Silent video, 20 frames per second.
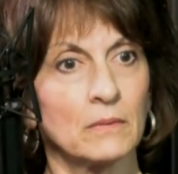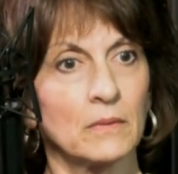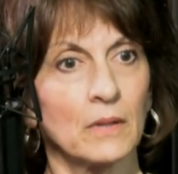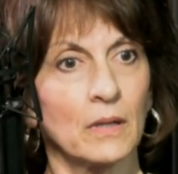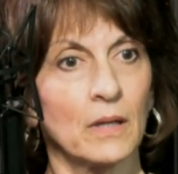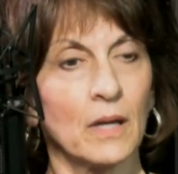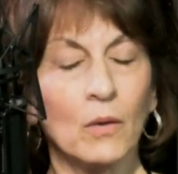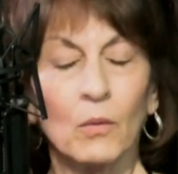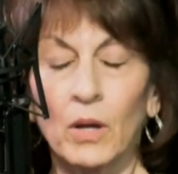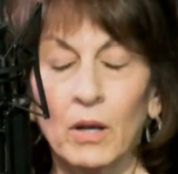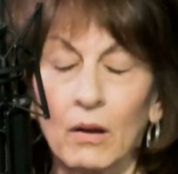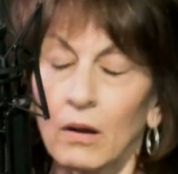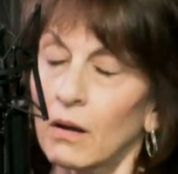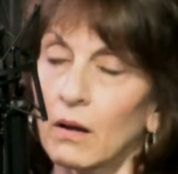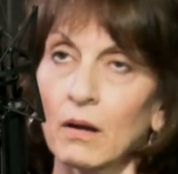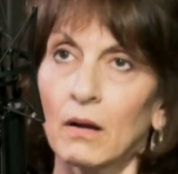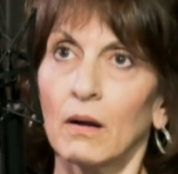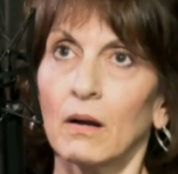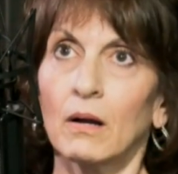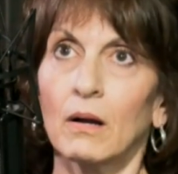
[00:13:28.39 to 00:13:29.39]
And I went,
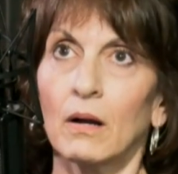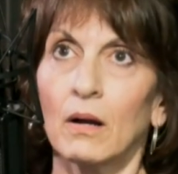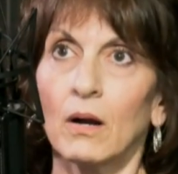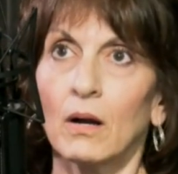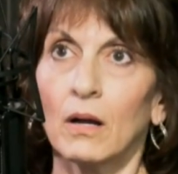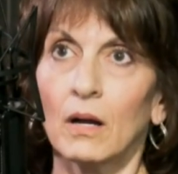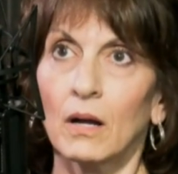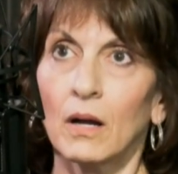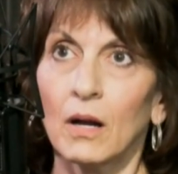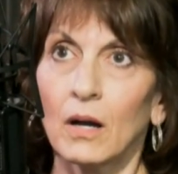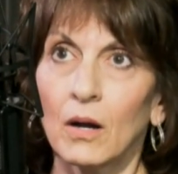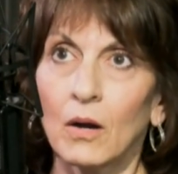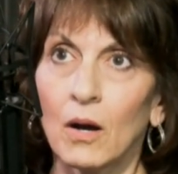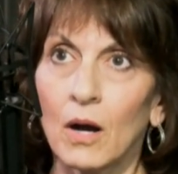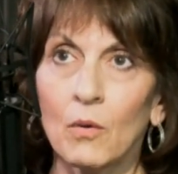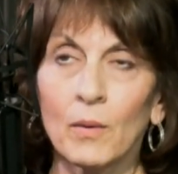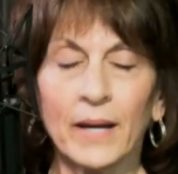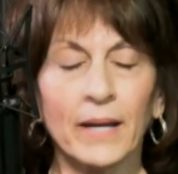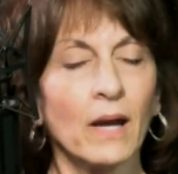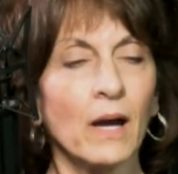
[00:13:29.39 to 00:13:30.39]

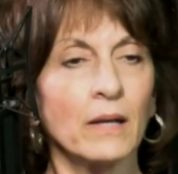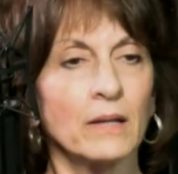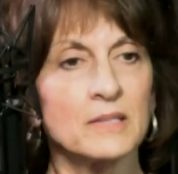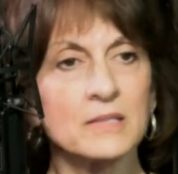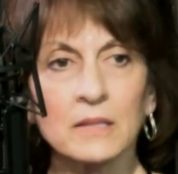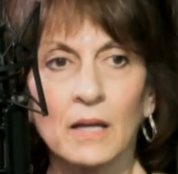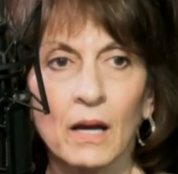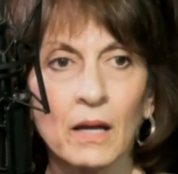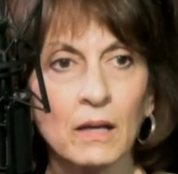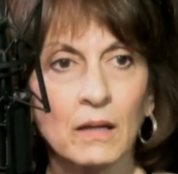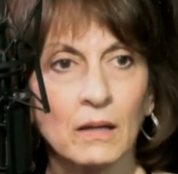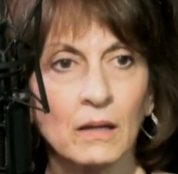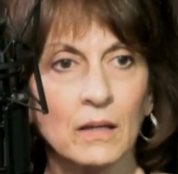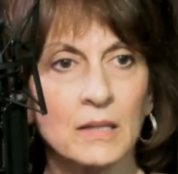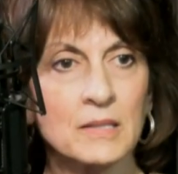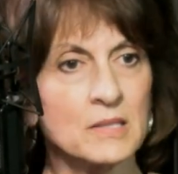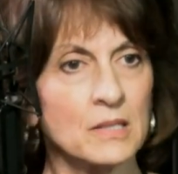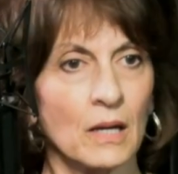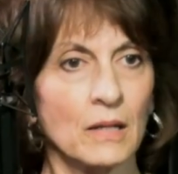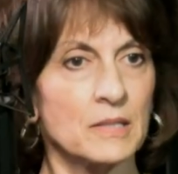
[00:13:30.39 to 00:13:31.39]
oh my God, it's not,
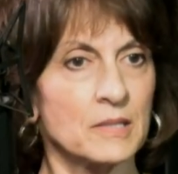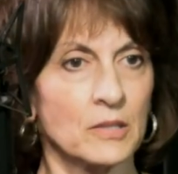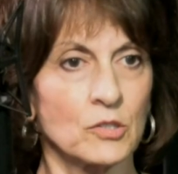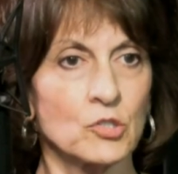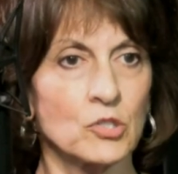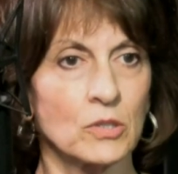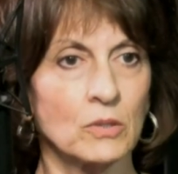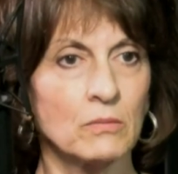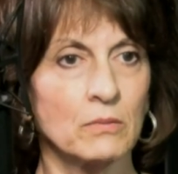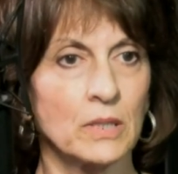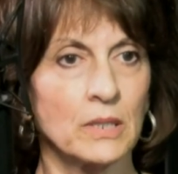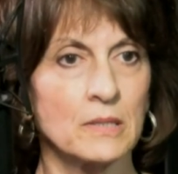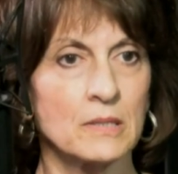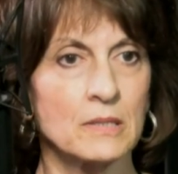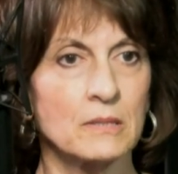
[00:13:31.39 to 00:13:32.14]
it's not tissue, it's